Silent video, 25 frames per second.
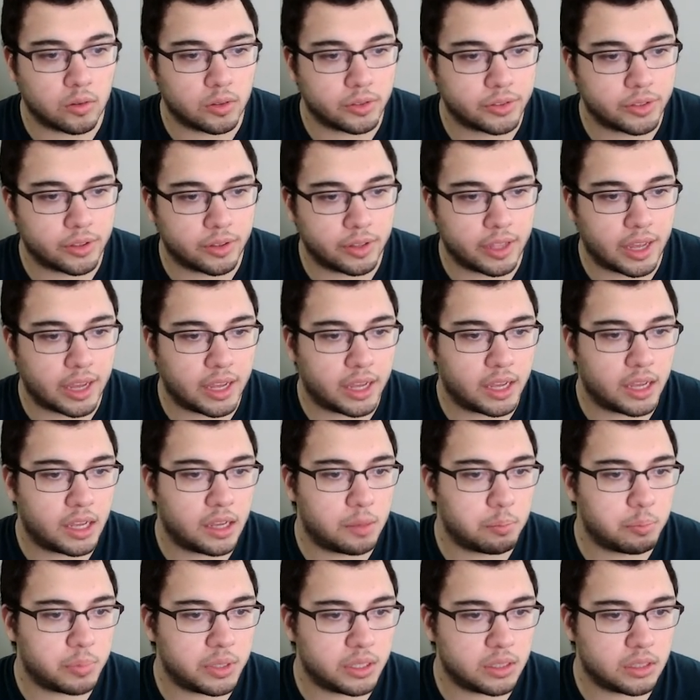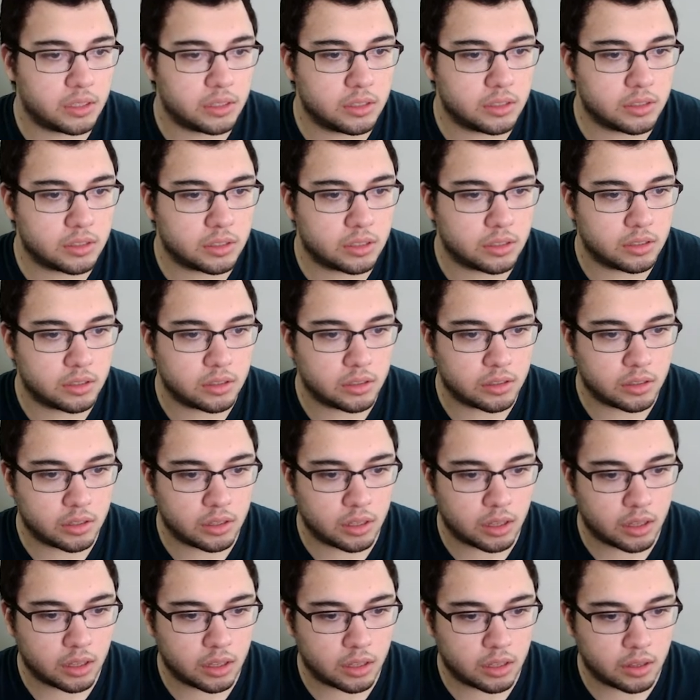So that build,
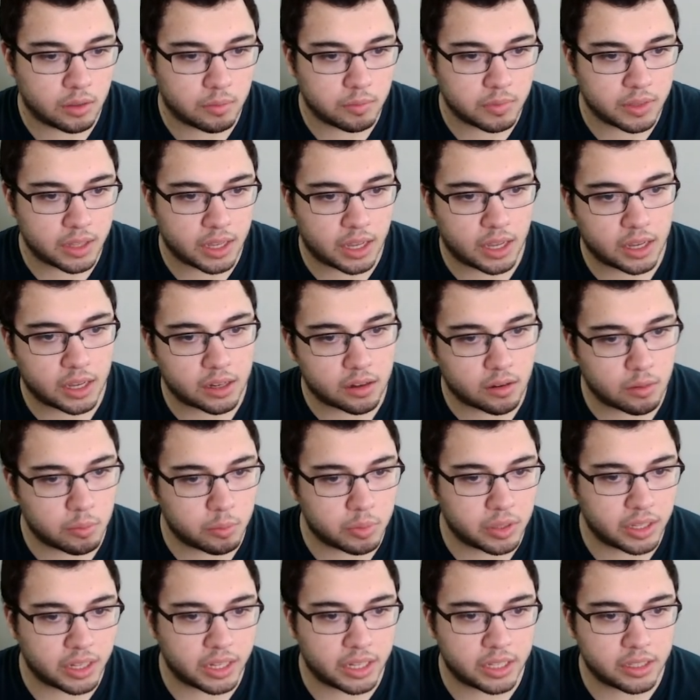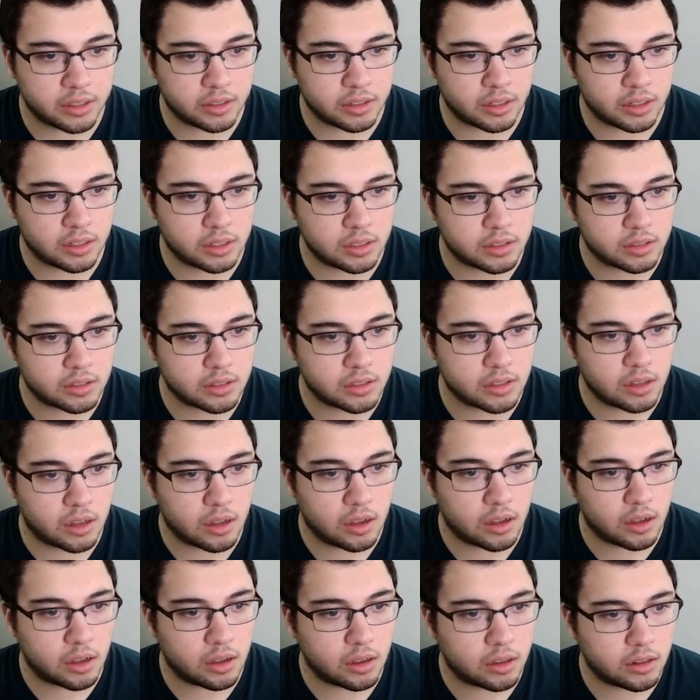that complained that it's
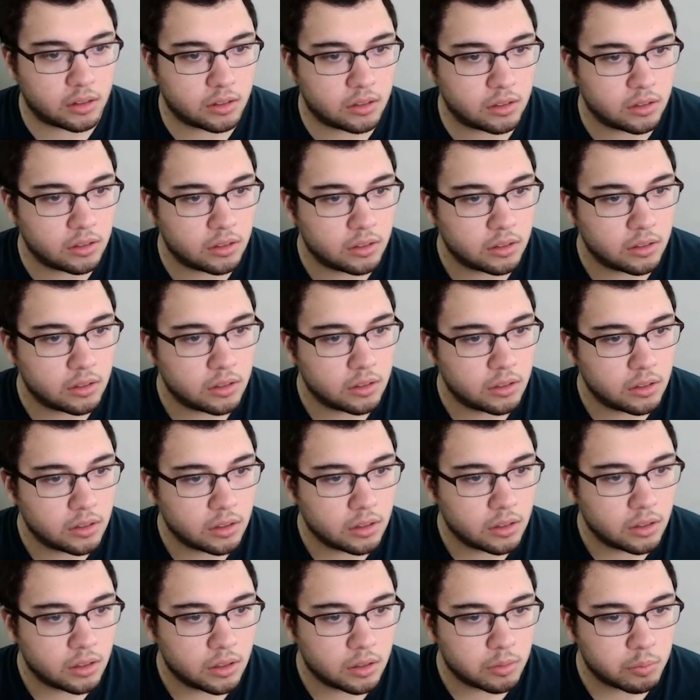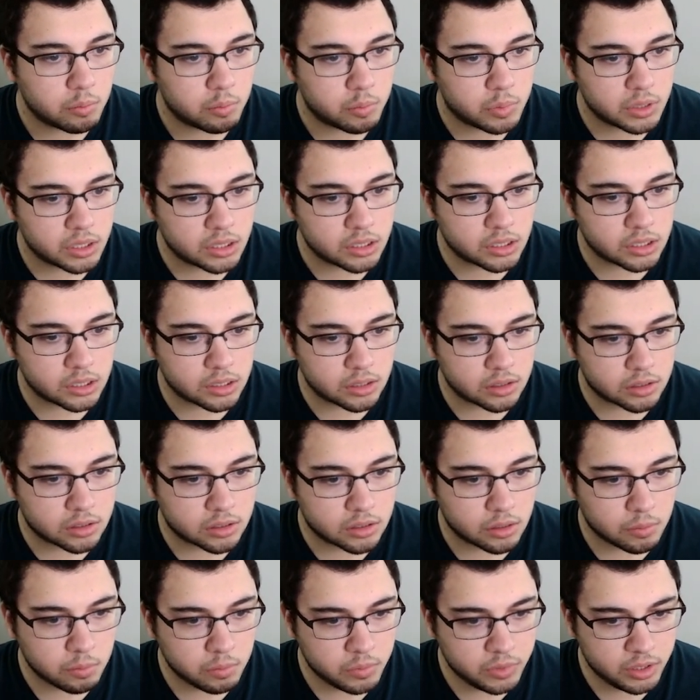not building
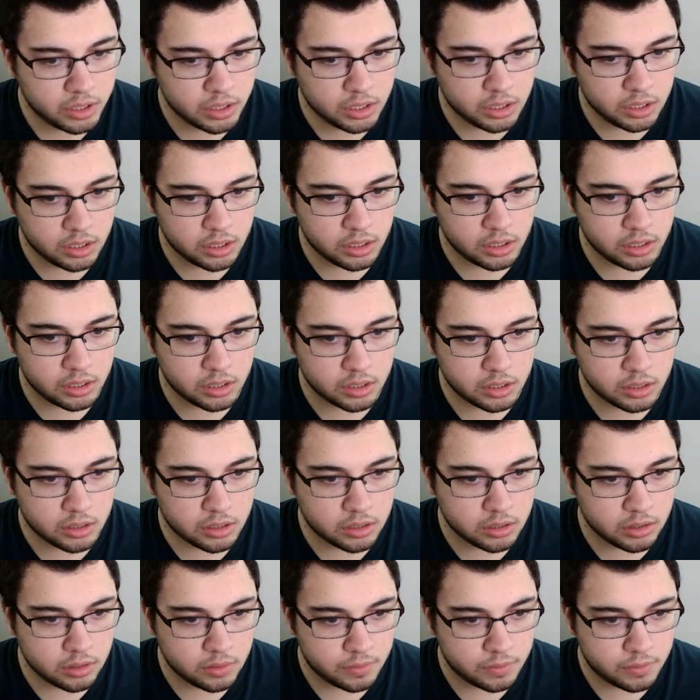something.